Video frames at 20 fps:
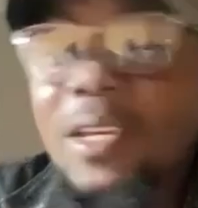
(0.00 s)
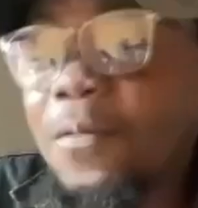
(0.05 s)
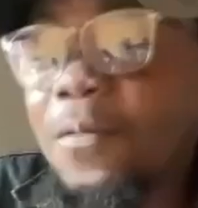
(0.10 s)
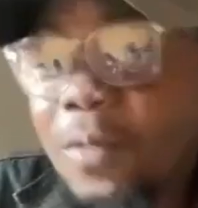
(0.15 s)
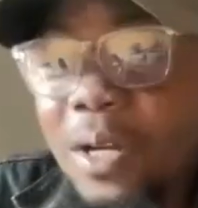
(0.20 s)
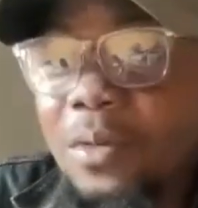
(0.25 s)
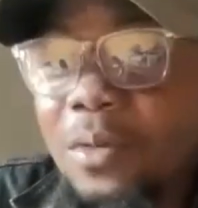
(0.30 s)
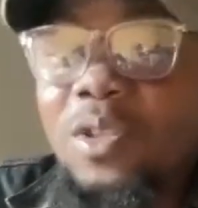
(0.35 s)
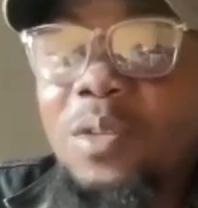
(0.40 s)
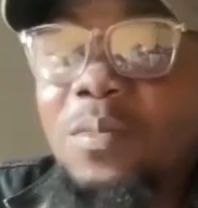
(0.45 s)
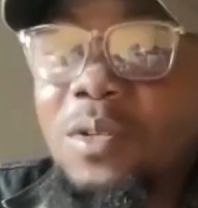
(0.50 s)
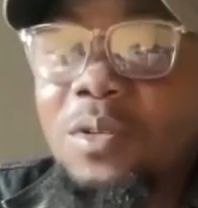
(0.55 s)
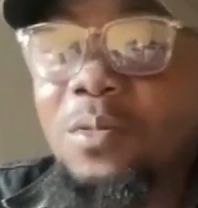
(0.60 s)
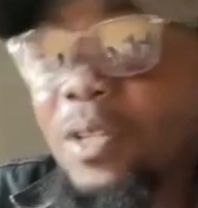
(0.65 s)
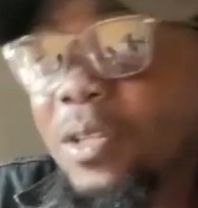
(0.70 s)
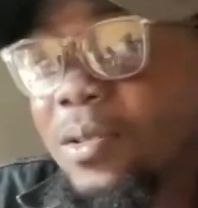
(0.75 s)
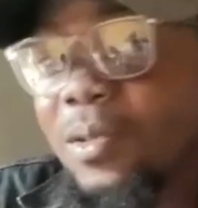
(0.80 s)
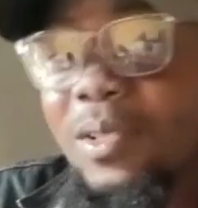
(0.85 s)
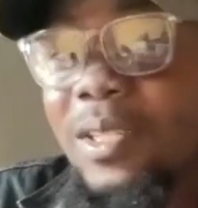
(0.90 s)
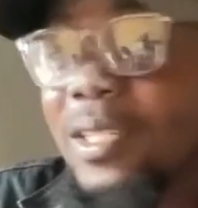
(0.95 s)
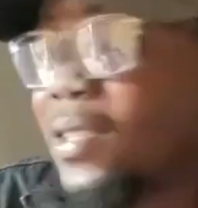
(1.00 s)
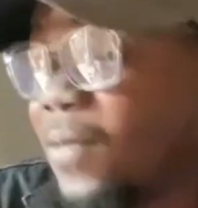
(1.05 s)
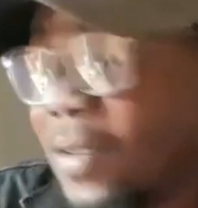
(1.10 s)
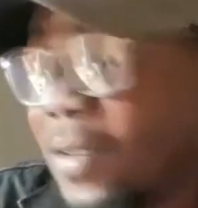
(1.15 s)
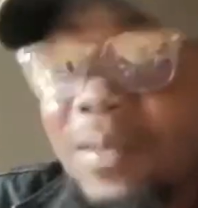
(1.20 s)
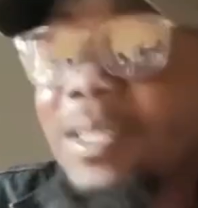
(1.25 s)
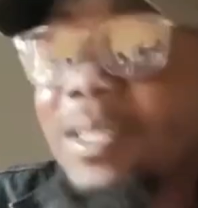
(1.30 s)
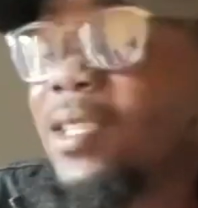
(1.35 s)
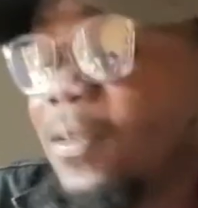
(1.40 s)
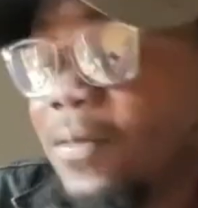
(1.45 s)
If you are going to be real, it's
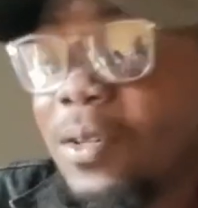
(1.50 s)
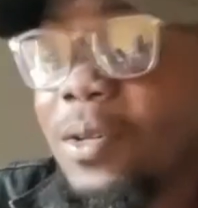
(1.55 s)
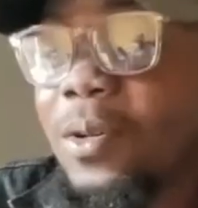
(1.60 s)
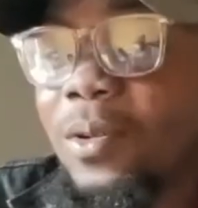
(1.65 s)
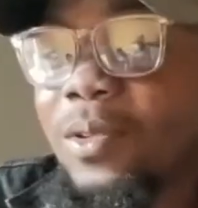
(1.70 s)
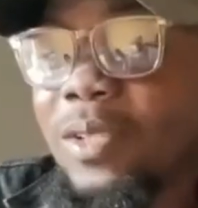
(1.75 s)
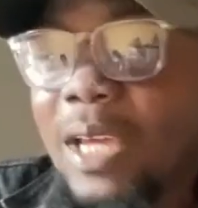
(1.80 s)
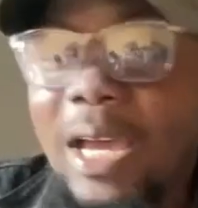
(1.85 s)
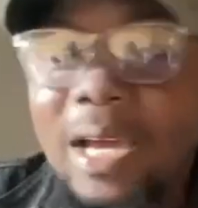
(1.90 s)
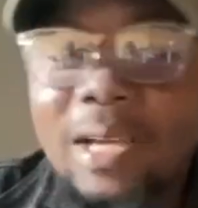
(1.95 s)
very difficult.